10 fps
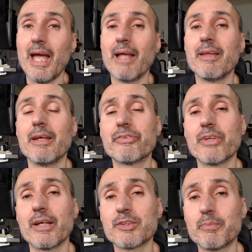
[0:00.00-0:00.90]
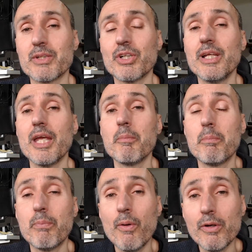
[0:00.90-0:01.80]
And it's especially
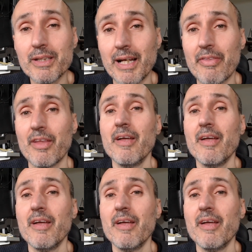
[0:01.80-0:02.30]
important